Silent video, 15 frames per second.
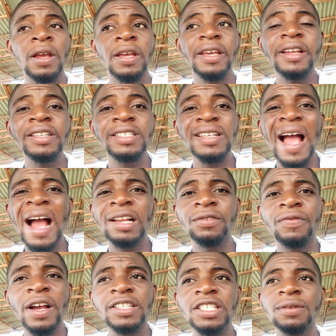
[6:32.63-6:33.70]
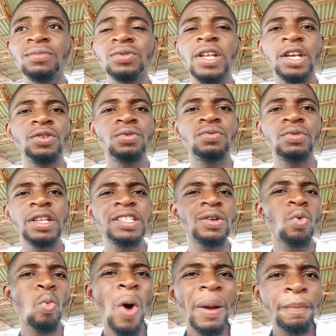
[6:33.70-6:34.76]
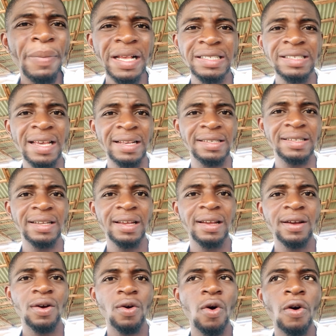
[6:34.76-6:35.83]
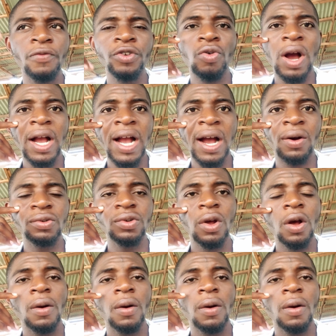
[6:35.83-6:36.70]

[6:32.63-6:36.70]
It is advisable that you risk 1% of your account,